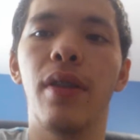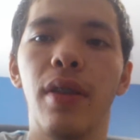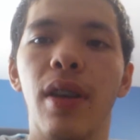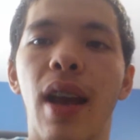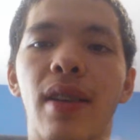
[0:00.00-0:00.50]

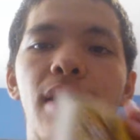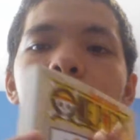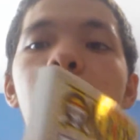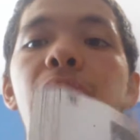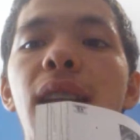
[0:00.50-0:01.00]
the next
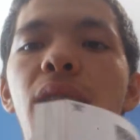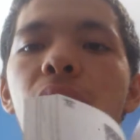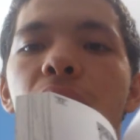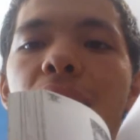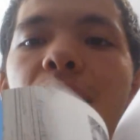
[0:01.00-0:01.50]
scene
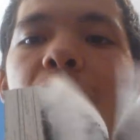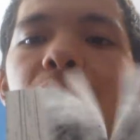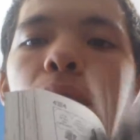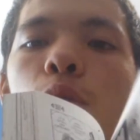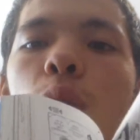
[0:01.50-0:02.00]
in
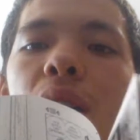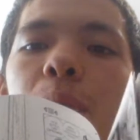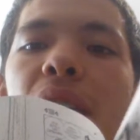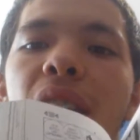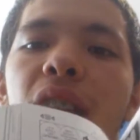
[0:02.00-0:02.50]
that one
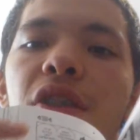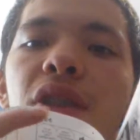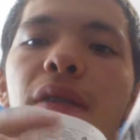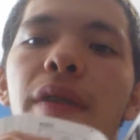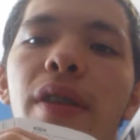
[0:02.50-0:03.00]
page,
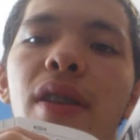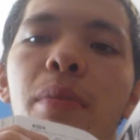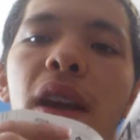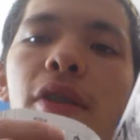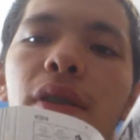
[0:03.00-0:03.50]
even this
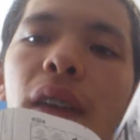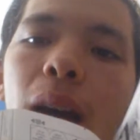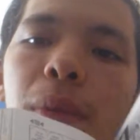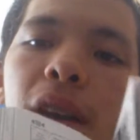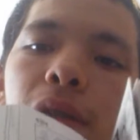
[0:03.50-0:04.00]
panel to
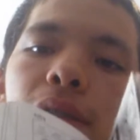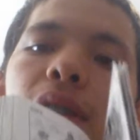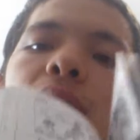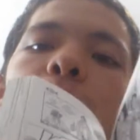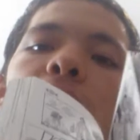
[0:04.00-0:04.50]
that panel to
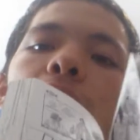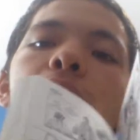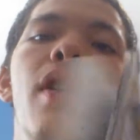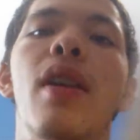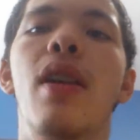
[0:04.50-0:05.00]
this panel?